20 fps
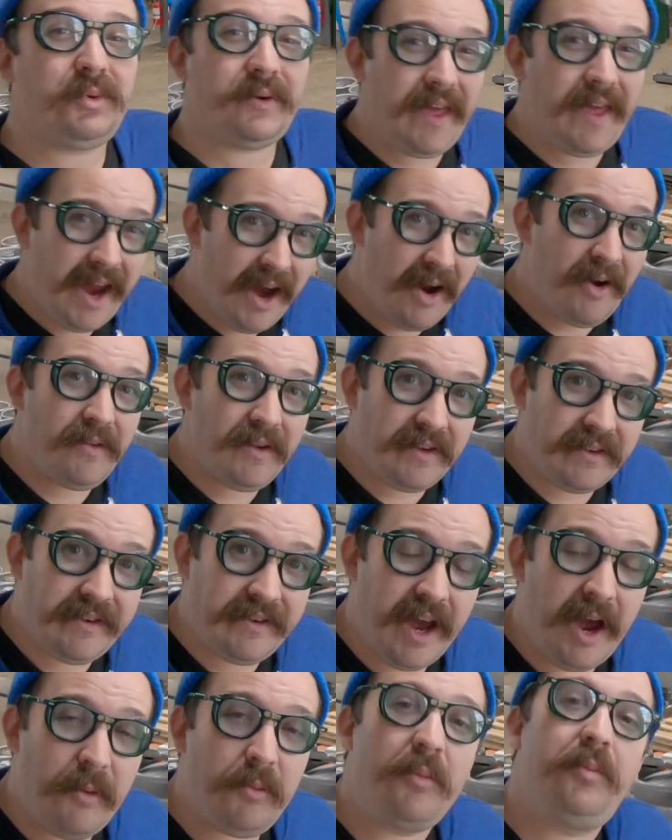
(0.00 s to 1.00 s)
with air this
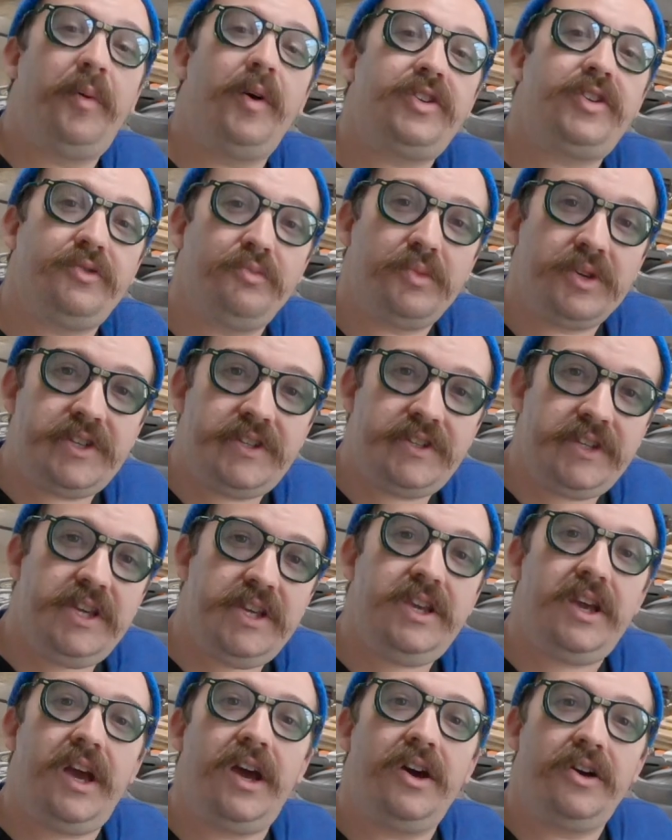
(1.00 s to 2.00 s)
time, we're pushing with
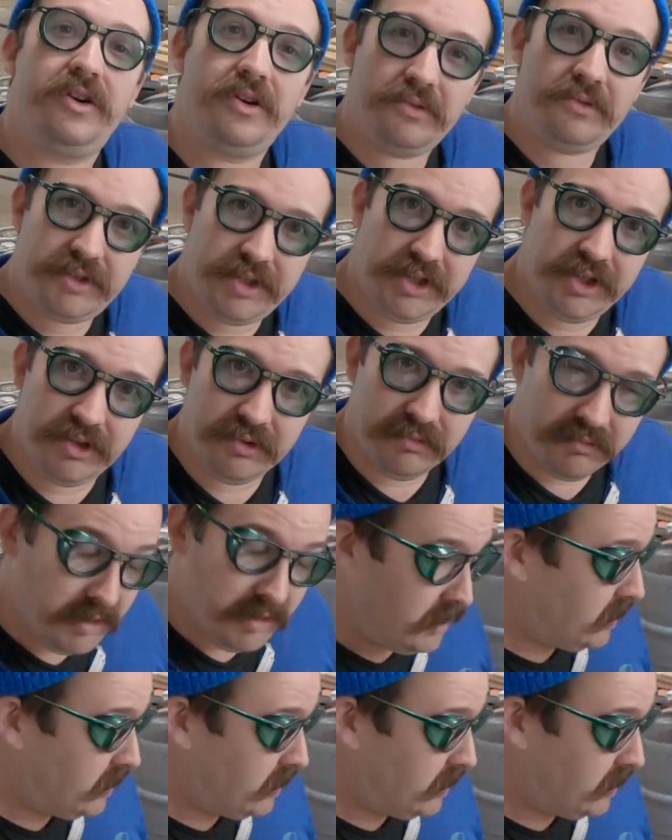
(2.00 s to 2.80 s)
CO2.